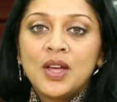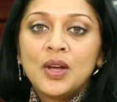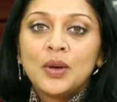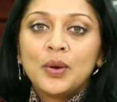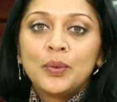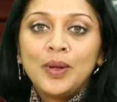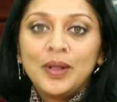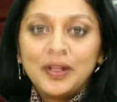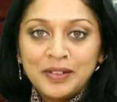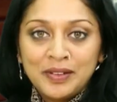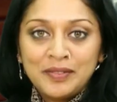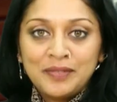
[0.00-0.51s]

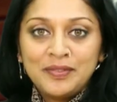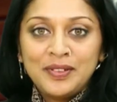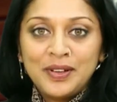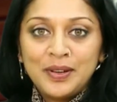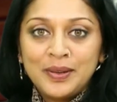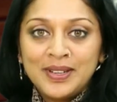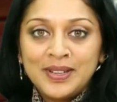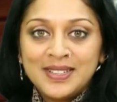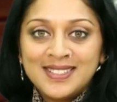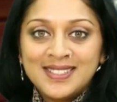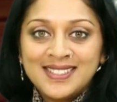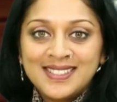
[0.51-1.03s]
Welcome
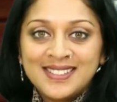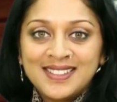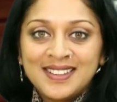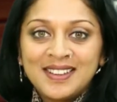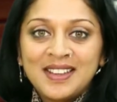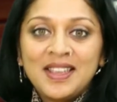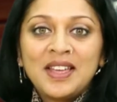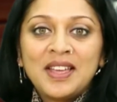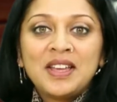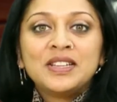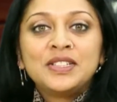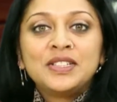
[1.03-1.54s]
viewers.
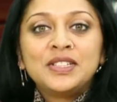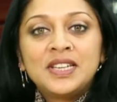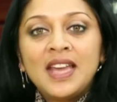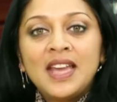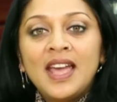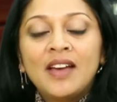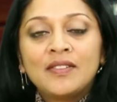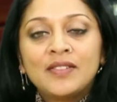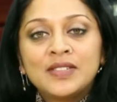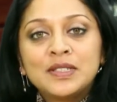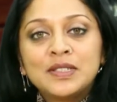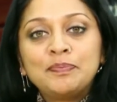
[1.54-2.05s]
Today I
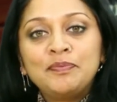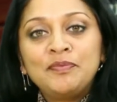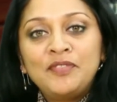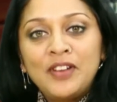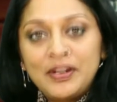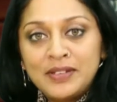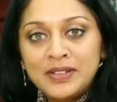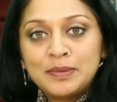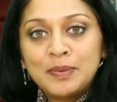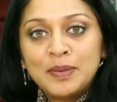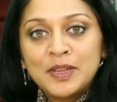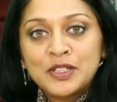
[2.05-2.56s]
have a
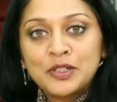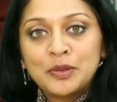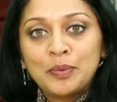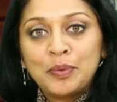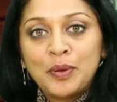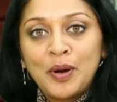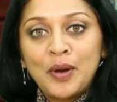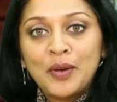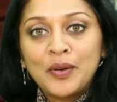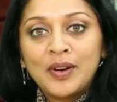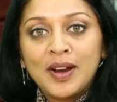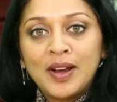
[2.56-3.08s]
very special
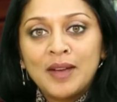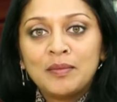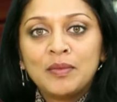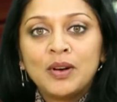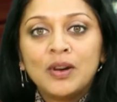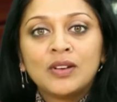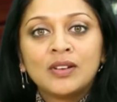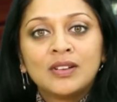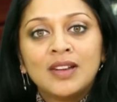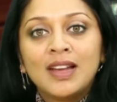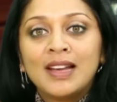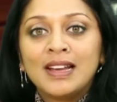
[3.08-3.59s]
program
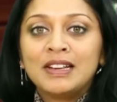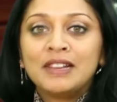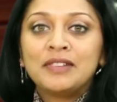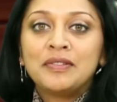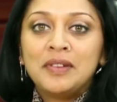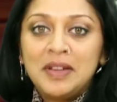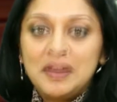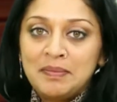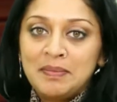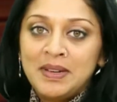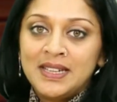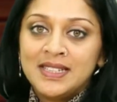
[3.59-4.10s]
on
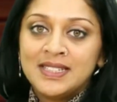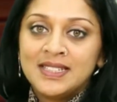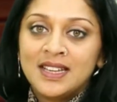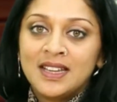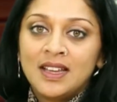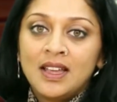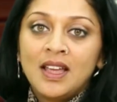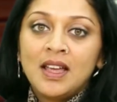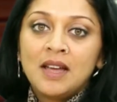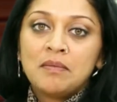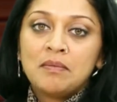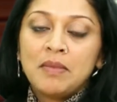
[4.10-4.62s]
LycaRemit.
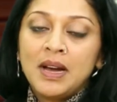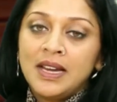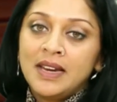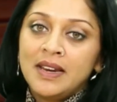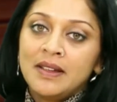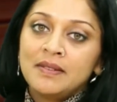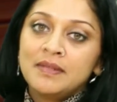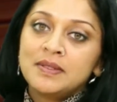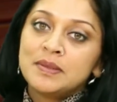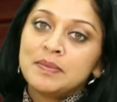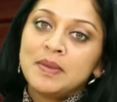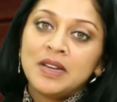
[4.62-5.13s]
My
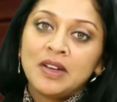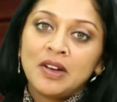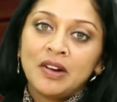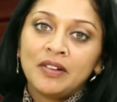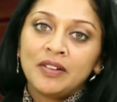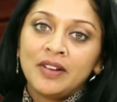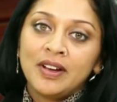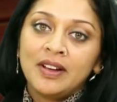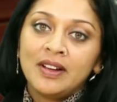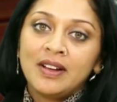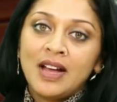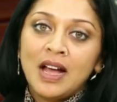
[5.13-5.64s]
name's
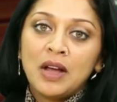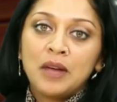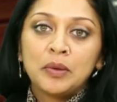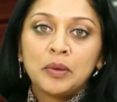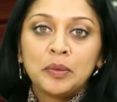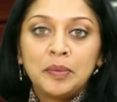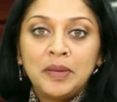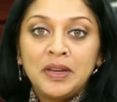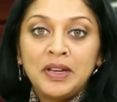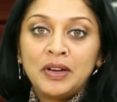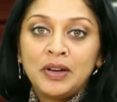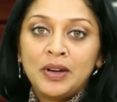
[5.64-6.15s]
Minara, I will
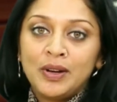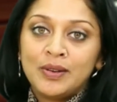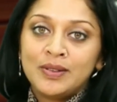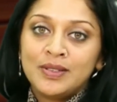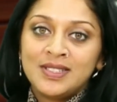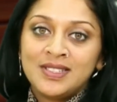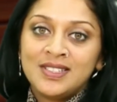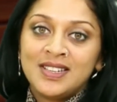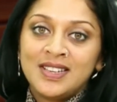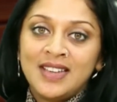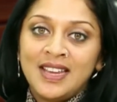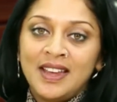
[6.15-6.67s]
be your host
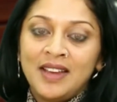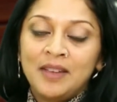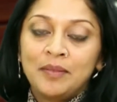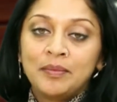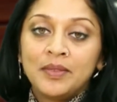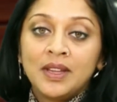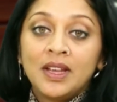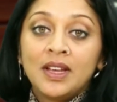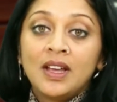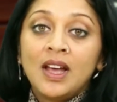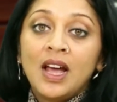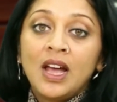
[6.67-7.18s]
today.
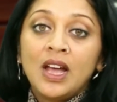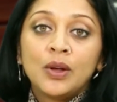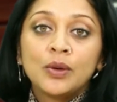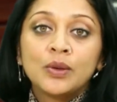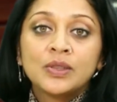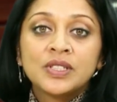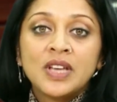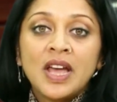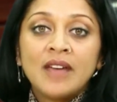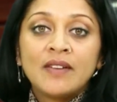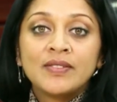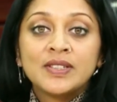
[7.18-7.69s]
I also
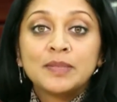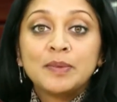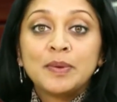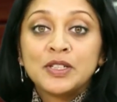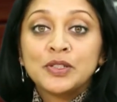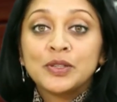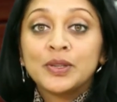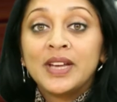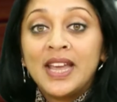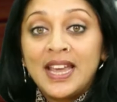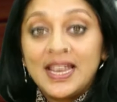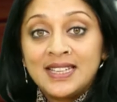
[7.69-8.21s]
have a special
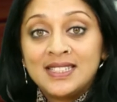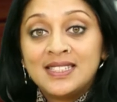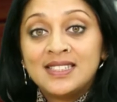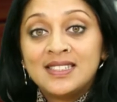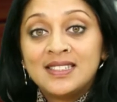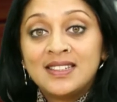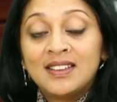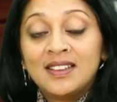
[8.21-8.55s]
guest.